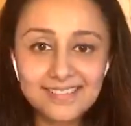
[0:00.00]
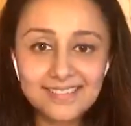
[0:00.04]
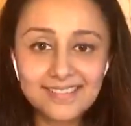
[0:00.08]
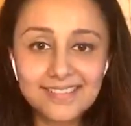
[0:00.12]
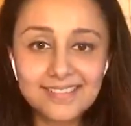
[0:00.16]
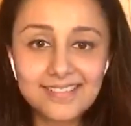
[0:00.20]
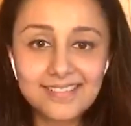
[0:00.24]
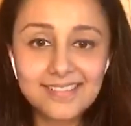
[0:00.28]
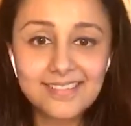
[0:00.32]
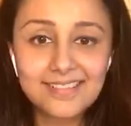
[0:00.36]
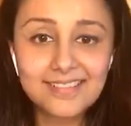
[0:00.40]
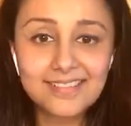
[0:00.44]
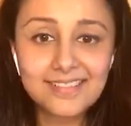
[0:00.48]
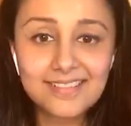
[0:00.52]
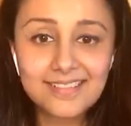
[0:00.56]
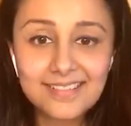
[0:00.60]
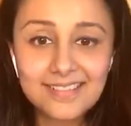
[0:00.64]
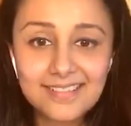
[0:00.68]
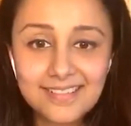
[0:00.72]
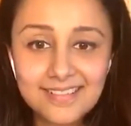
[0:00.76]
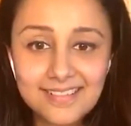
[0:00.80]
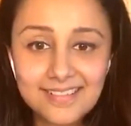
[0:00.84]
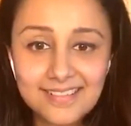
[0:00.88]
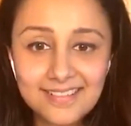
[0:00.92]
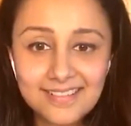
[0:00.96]

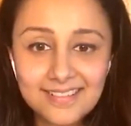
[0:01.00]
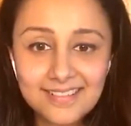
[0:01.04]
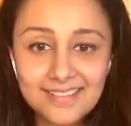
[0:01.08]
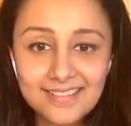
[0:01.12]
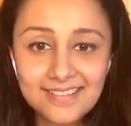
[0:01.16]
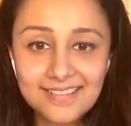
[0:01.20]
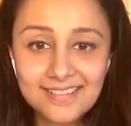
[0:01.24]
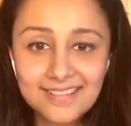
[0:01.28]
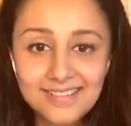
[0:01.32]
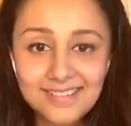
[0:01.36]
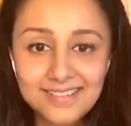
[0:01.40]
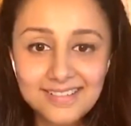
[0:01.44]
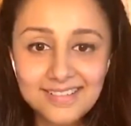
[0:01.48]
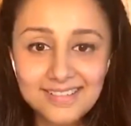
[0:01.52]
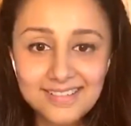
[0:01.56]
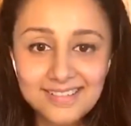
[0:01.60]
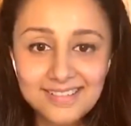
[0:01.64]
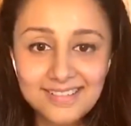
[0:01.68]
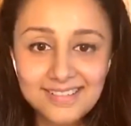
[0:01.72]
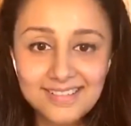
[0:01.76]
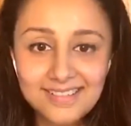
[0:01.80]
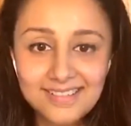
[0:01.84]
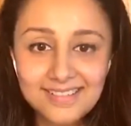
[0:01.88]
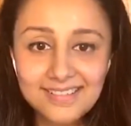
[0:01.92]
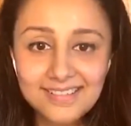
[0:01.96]

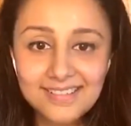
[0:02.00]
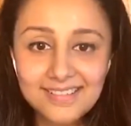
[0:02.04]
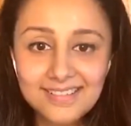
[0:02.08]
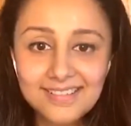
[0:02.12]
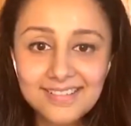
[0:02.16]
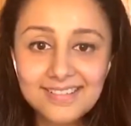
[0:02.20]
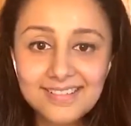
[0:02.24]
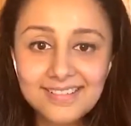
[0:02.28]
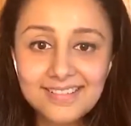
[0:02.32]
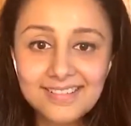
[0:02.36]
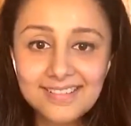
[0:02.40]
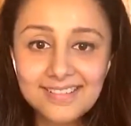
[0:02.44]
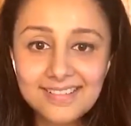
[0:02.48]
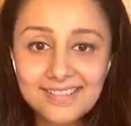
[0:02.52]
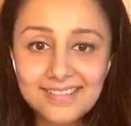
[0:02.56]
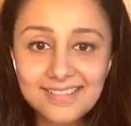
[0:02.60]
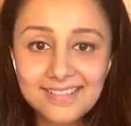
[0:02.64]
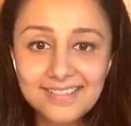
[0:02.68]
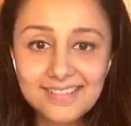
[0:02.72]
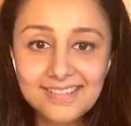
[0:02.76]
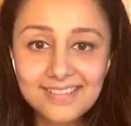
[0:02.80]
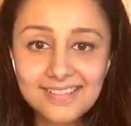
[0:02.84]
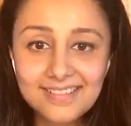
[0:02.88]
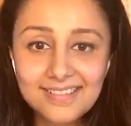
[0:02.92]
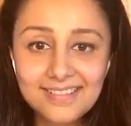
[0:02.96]

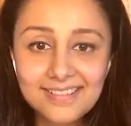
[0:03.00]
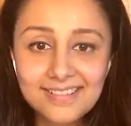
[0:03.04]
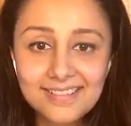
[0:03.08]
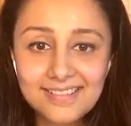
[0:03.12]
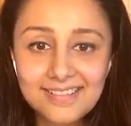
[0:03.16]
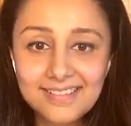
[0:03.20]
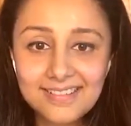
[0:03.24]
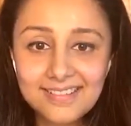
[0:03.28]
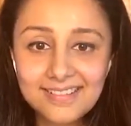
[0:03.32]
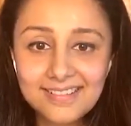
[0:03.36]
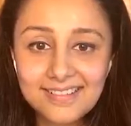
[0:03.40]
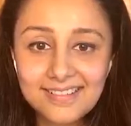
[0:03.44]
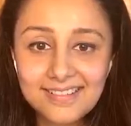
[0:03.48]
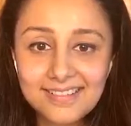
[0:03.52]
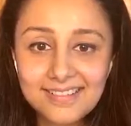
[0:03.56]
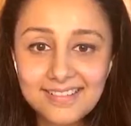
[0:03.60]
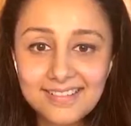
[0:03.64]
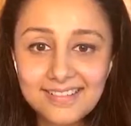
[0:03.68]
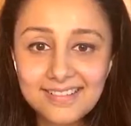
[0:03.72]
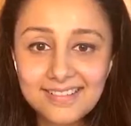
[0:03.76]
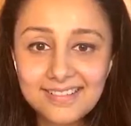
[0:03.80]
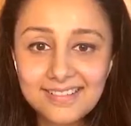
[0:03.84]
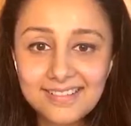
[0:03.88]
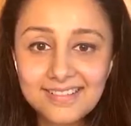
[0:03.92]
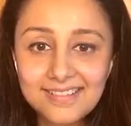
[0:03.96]

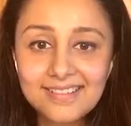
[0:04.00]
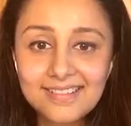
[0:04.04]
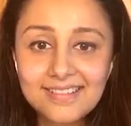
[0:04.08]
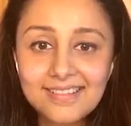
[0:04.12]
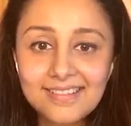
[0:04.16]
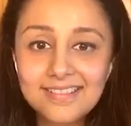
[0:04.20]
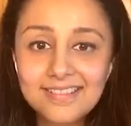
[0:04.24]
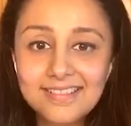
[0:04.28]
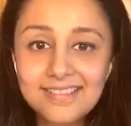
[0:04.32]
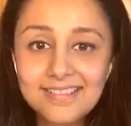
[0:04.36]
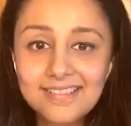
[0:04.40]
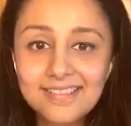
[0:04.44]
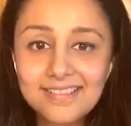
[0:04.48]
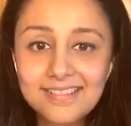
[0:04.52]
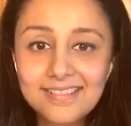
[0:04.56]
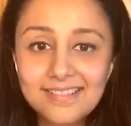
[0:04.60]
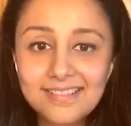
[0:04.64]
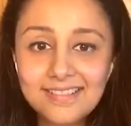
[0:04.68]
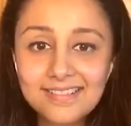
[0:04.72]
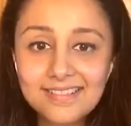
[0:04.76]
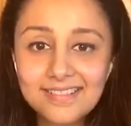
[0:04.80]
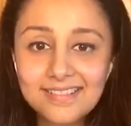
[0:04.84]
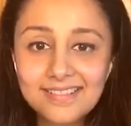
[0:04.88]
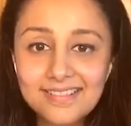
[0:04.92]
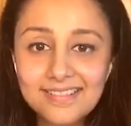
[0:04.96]

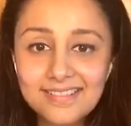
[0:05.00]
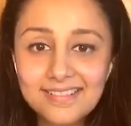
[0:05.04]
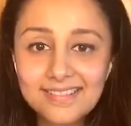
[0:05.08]
(not speaking)